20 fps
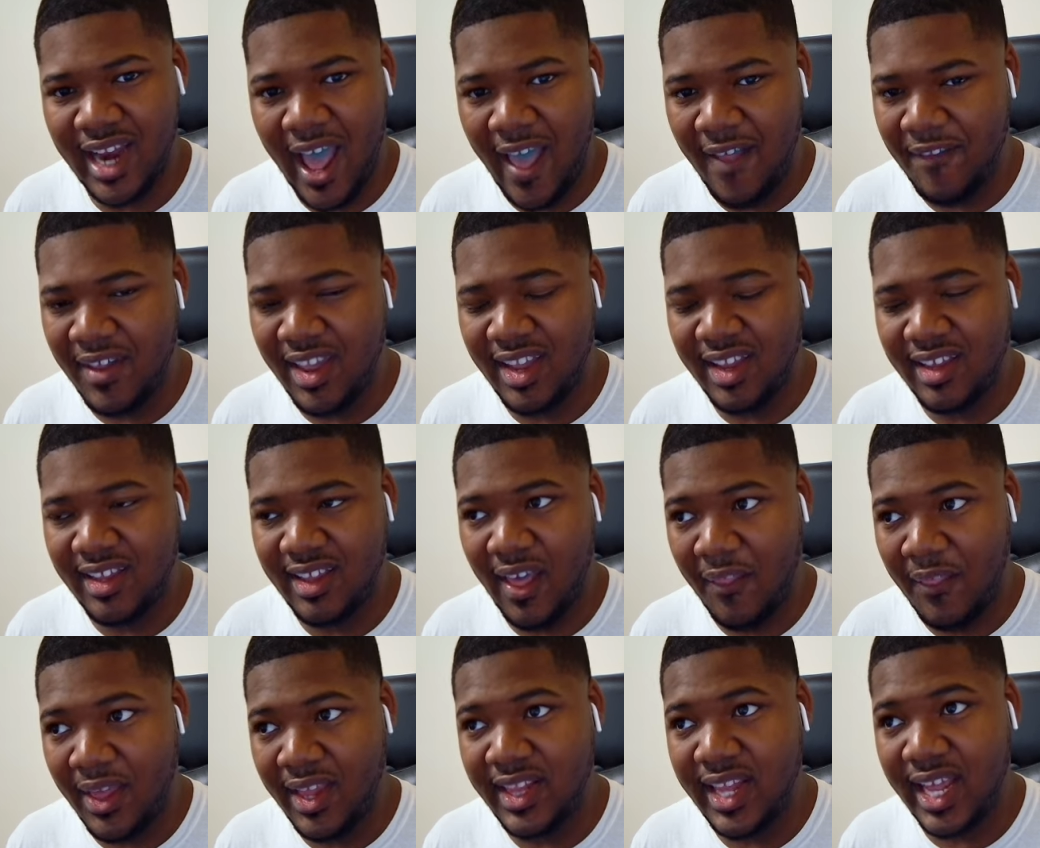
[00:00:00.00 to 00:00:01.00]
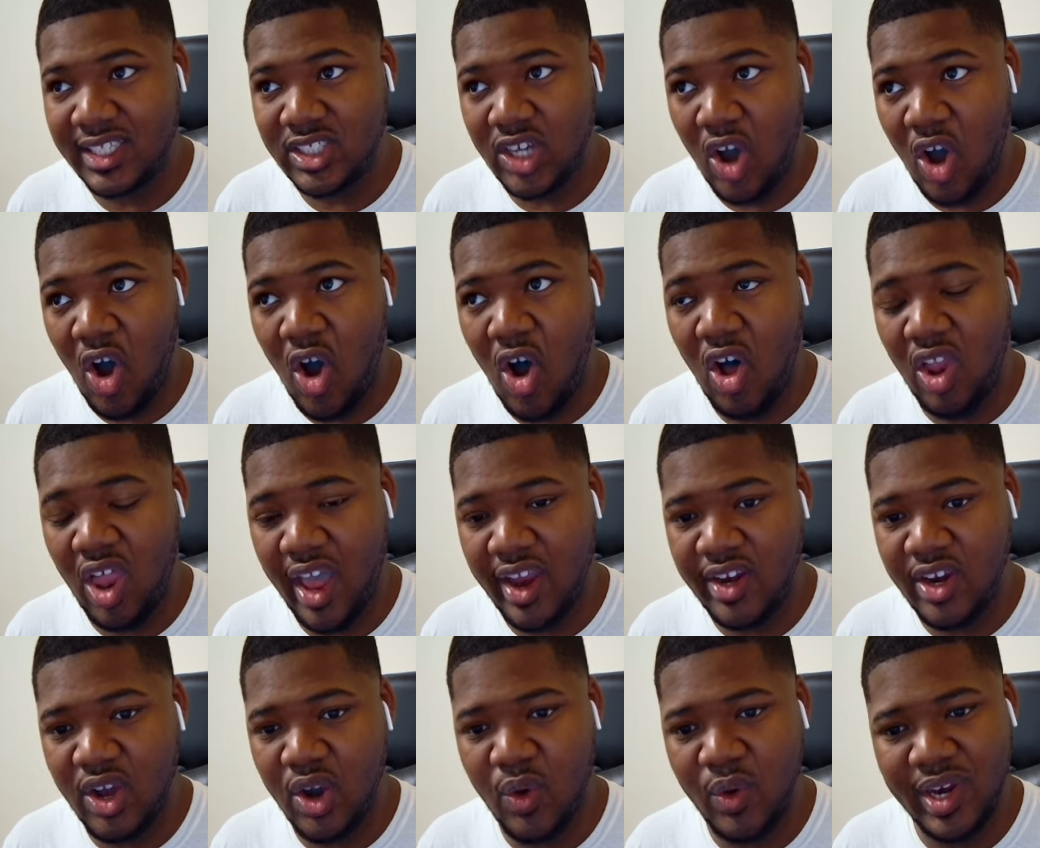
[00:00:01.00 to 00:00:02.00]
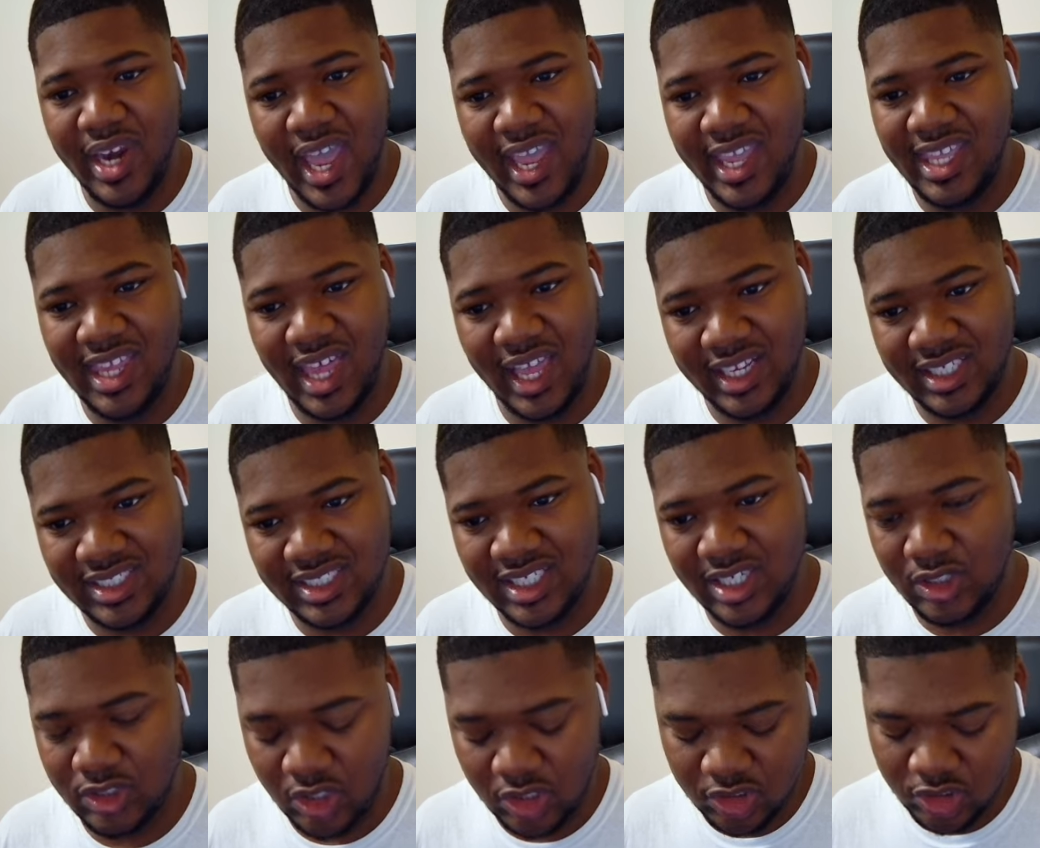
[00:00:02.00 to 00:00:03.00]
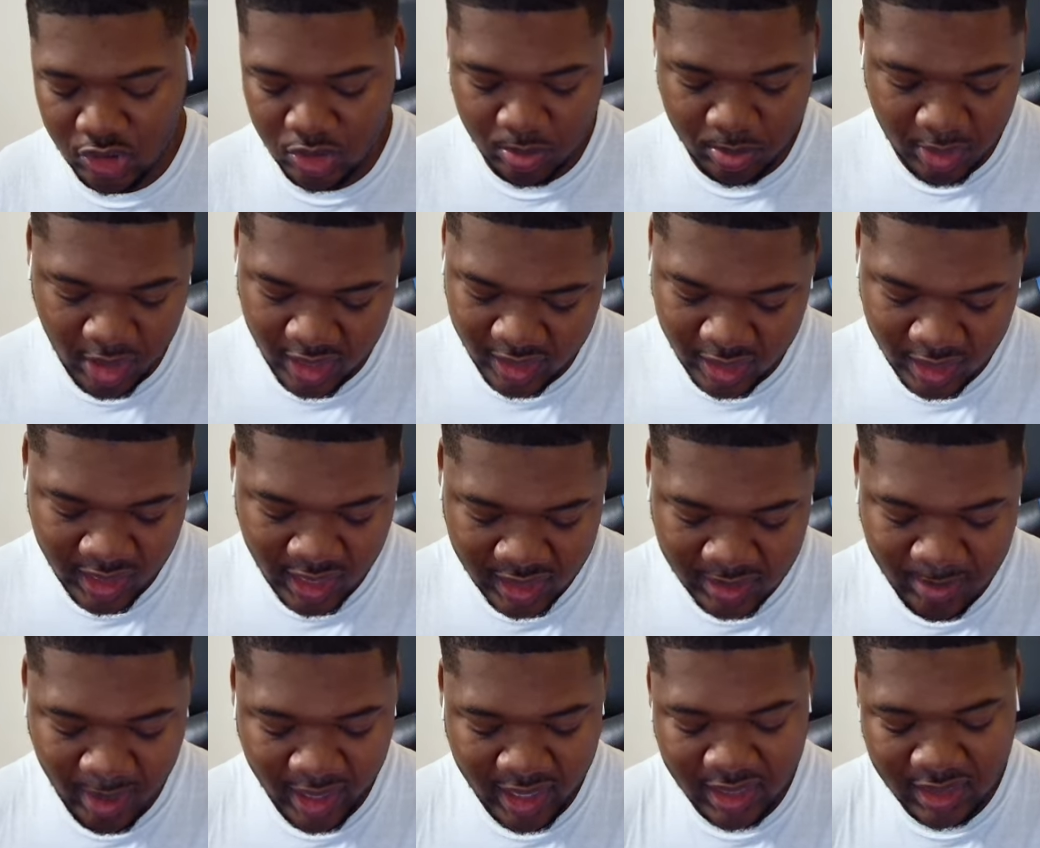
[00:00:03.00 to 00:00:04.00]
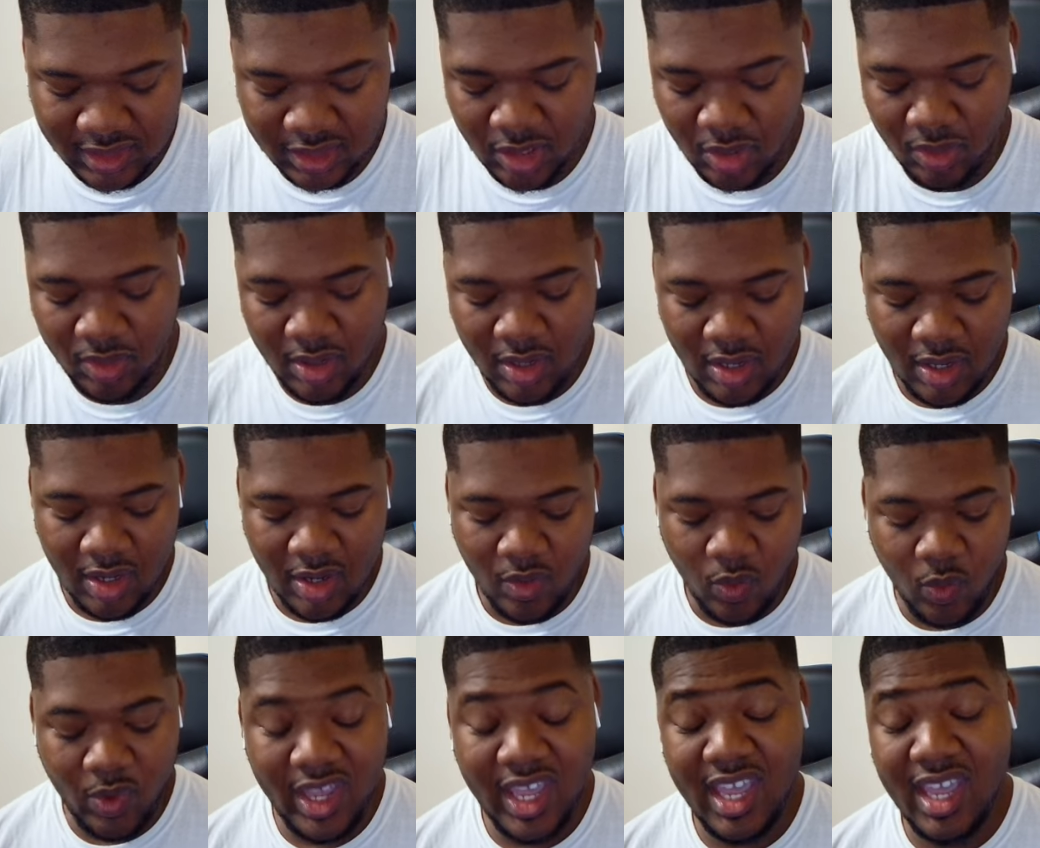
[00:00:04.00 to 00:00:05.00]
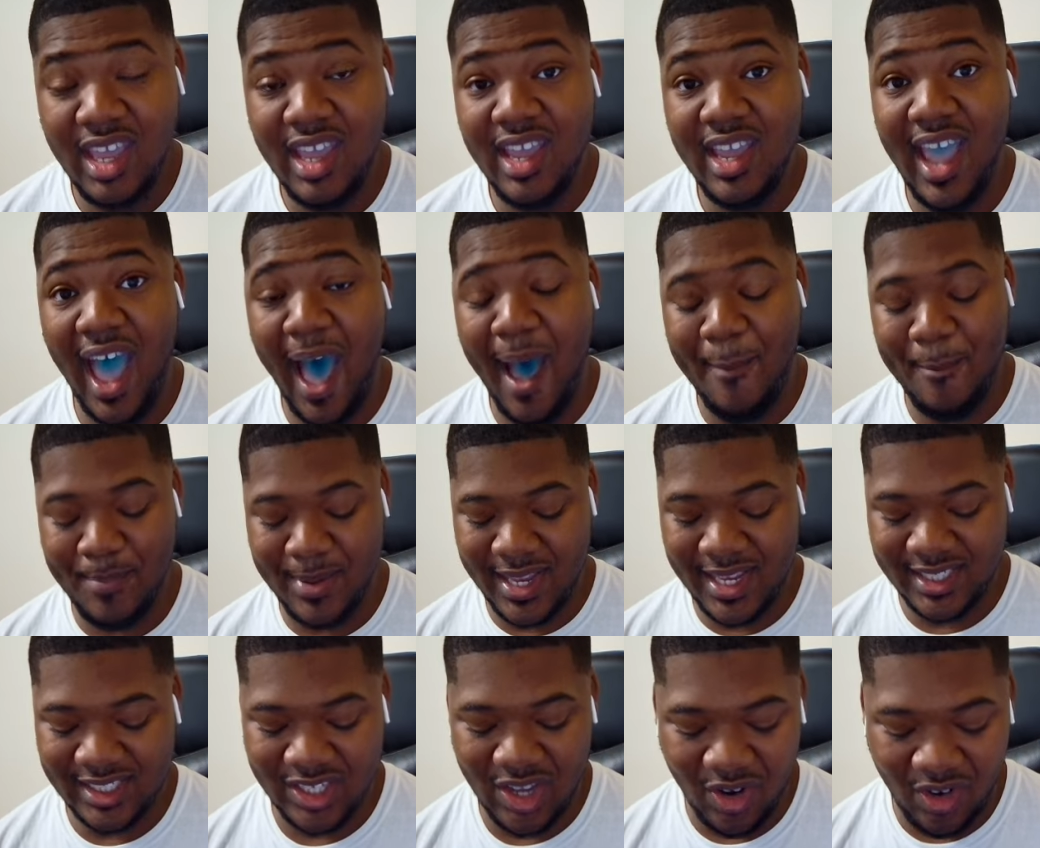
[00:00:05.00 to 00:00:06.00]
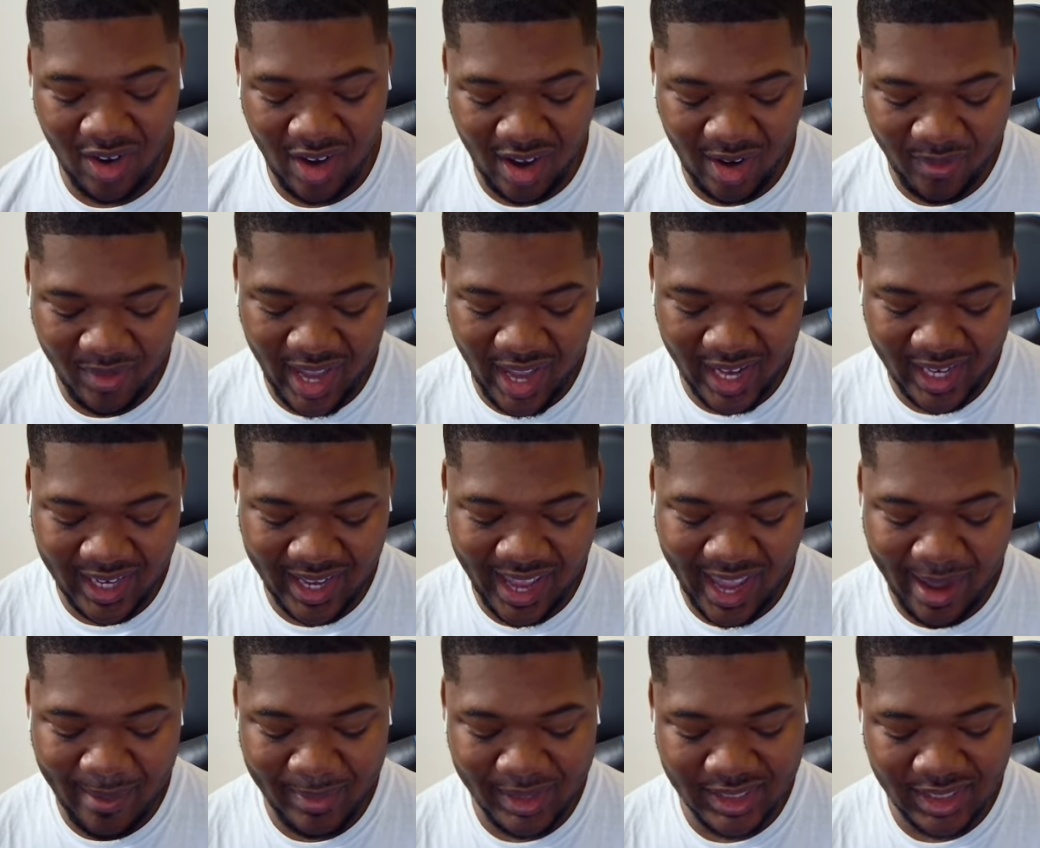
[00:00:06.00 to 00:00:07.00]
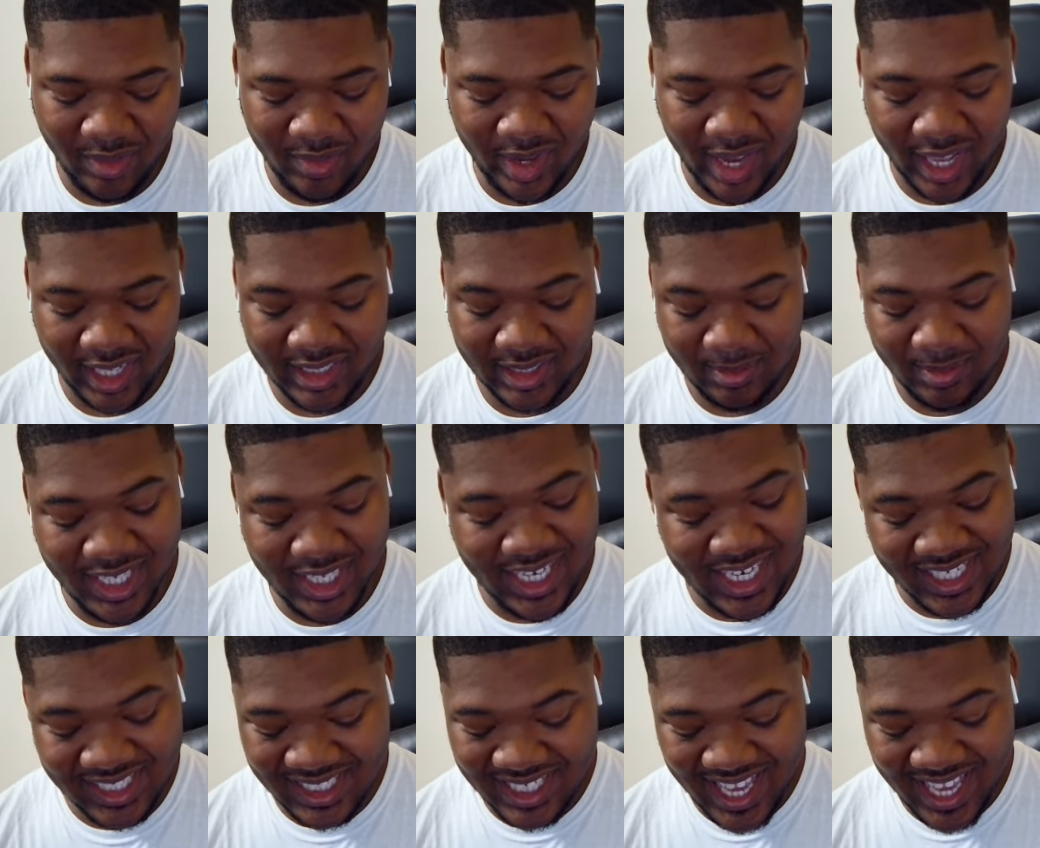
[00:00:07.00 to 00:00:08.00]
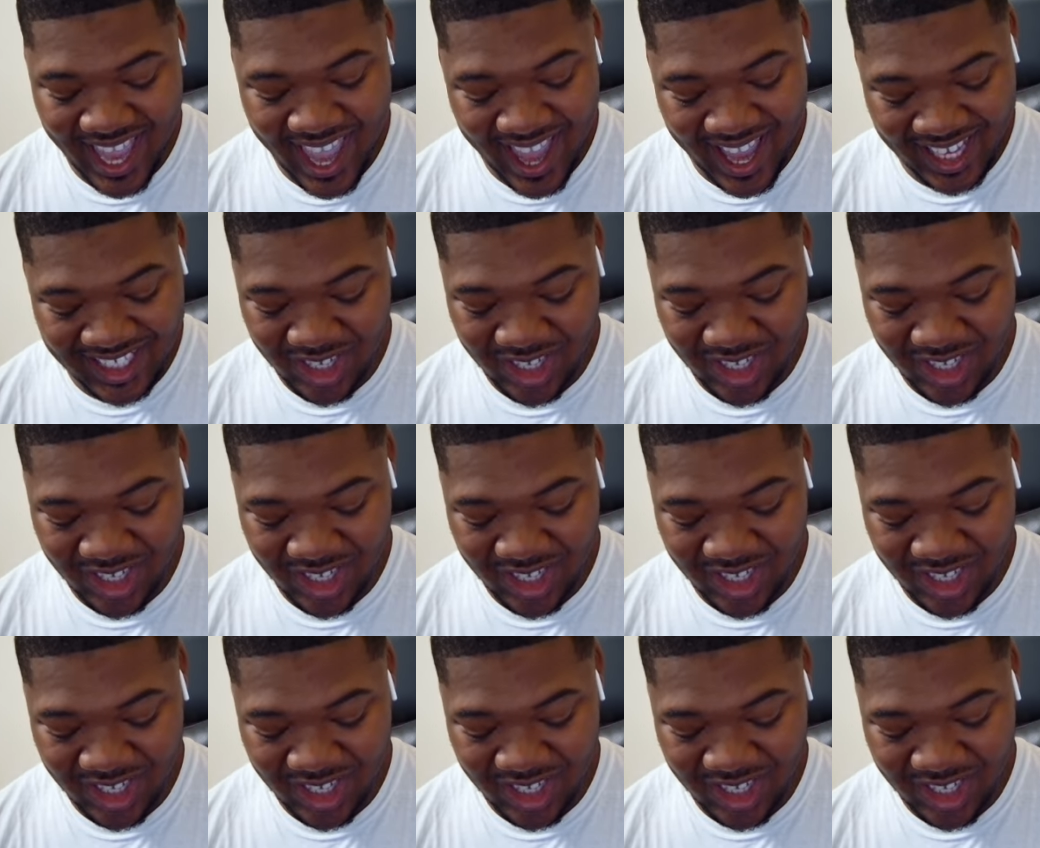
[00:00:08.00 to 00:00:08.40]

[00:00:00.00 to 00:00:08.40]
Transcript: I think I think that's all I know and that he like seals on super. I think that's about it. So we got Beast Gohan. We got the Gammas, and we got some EZAs.